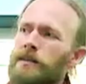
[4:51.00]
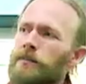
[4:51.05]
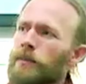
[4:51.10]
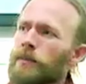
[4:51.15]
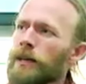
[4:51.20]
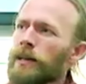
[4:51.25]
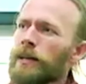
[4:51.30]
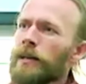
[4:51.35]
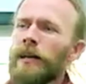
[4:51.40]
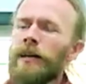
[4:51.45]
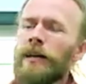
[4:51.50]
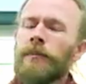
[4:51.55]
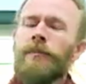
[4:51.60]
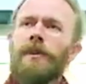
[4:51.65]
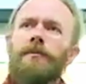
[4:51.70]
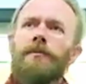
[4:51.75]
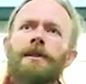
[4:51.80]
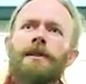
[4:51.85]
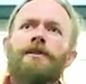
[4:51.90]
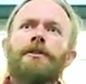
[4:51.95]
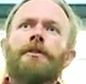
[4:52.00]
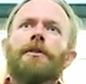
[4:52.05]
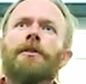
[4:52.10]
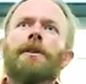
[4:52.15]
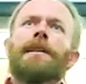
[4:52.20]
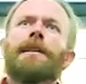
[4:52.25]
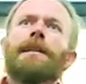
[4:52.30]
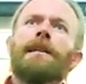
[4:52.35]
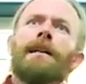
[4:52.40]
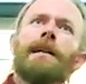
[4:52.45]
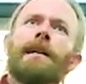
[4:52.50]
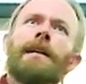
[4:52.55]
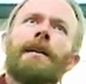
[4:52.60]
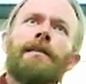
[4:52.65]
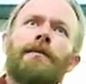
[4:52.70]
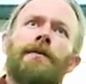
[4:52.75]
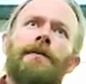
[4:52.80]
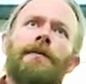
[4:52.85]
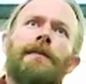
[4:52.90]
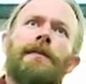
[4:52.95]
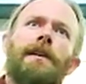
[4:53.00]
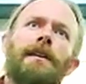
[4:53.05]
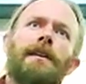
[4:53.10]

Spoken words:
to make up the majority of